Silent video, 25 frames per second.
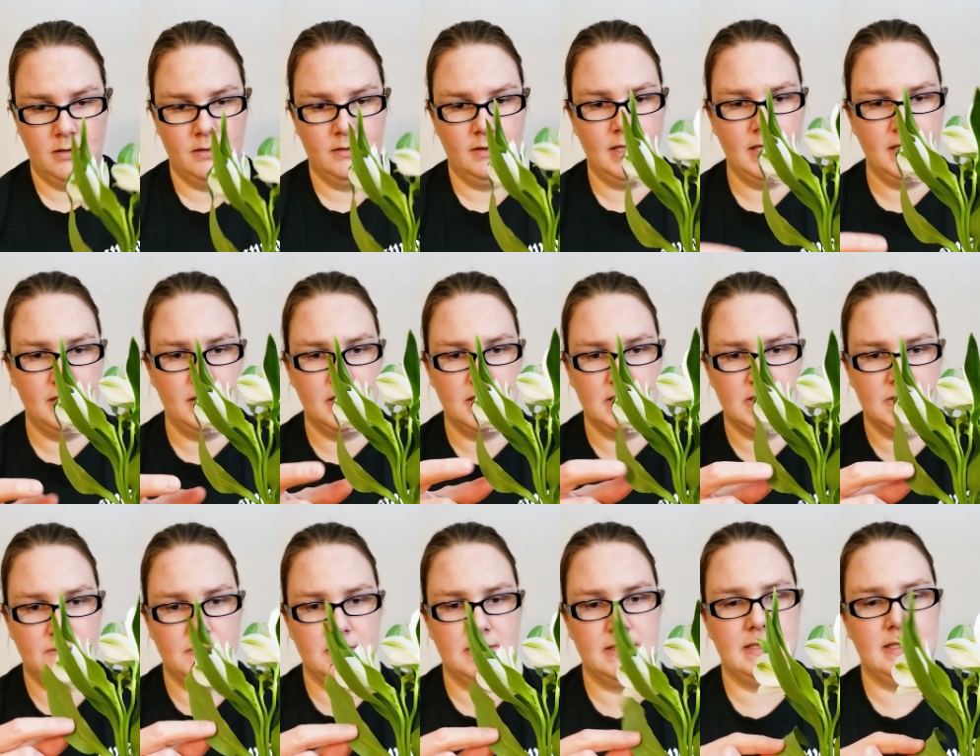Like this
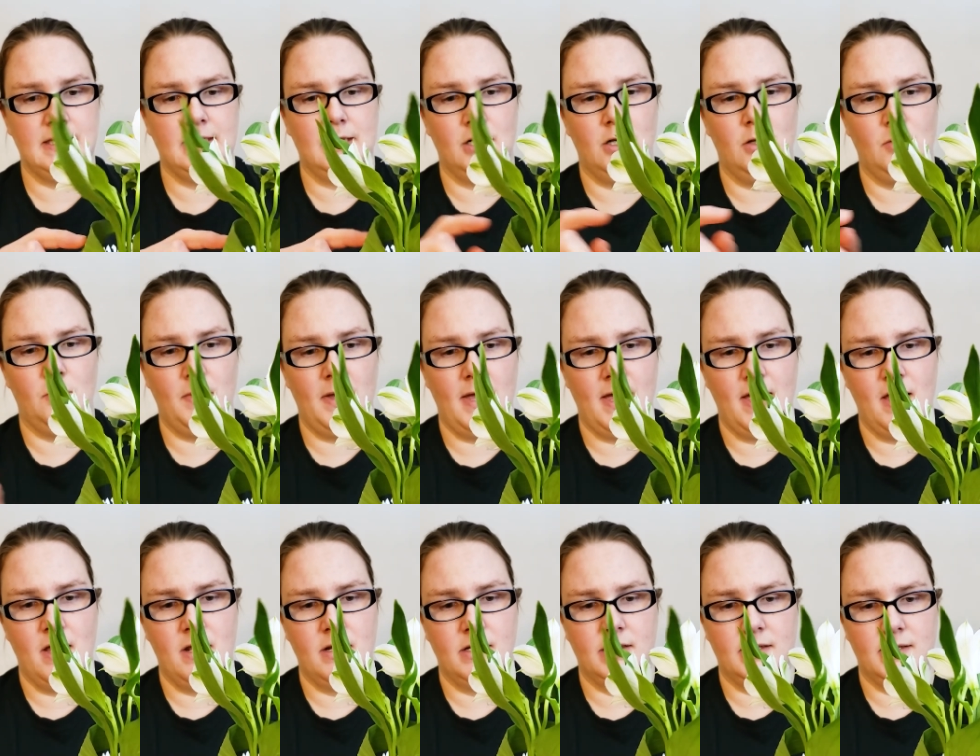one's a little
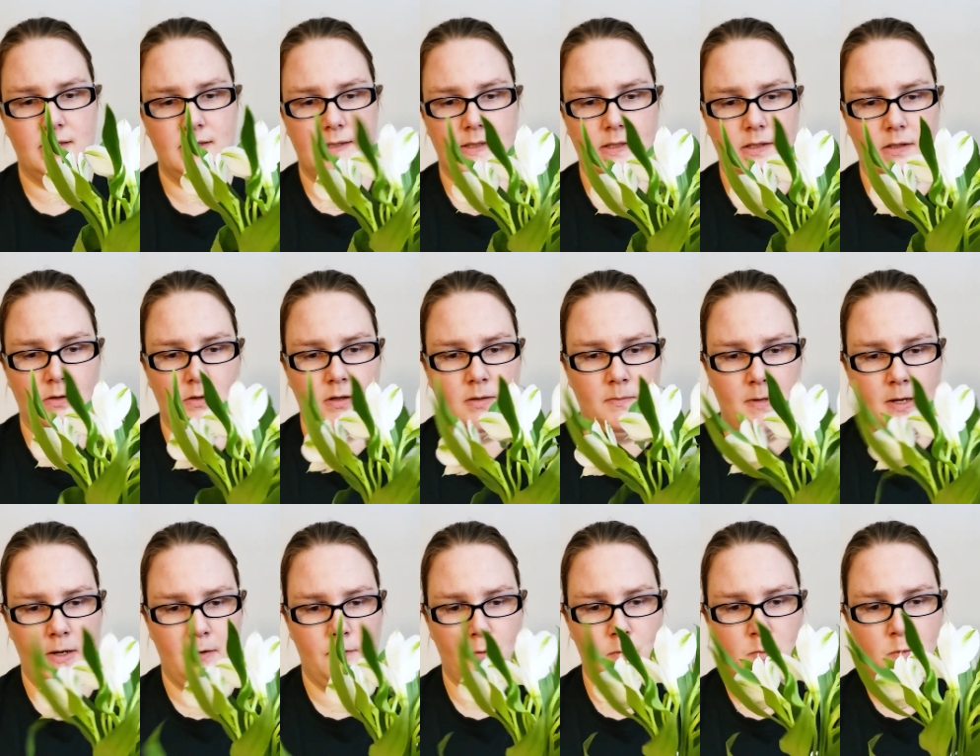bent, so I
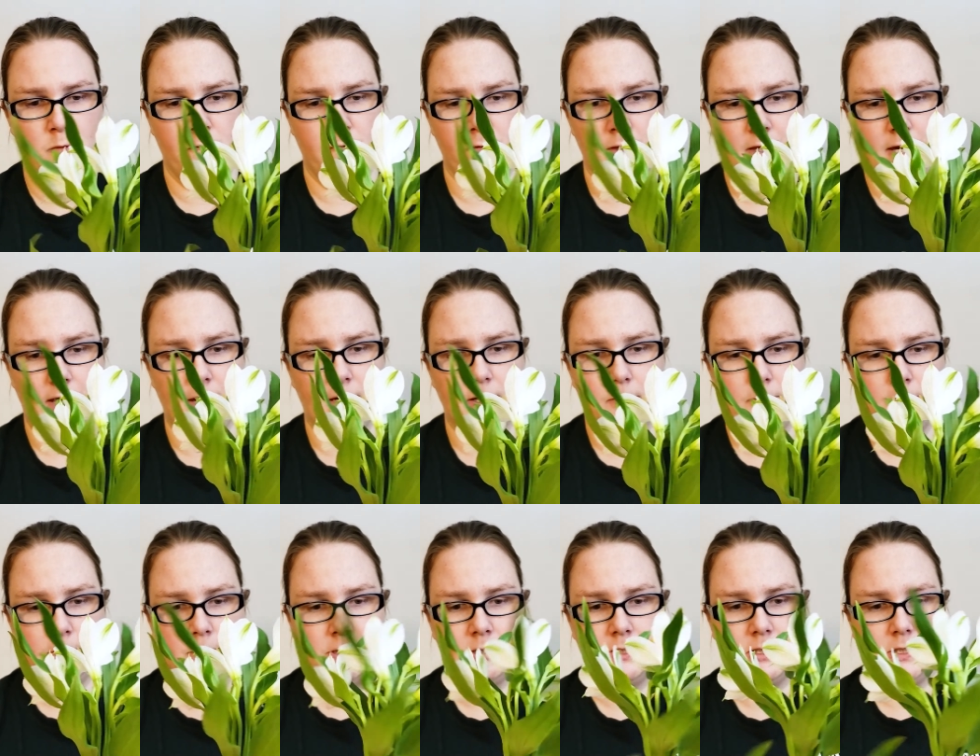might remove that
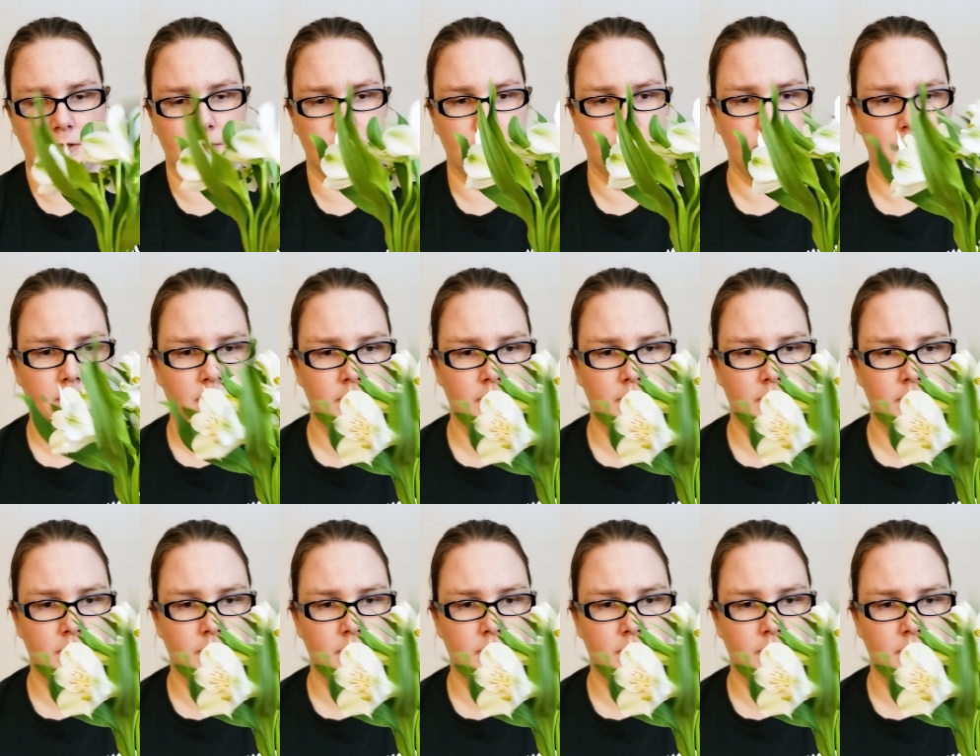one too.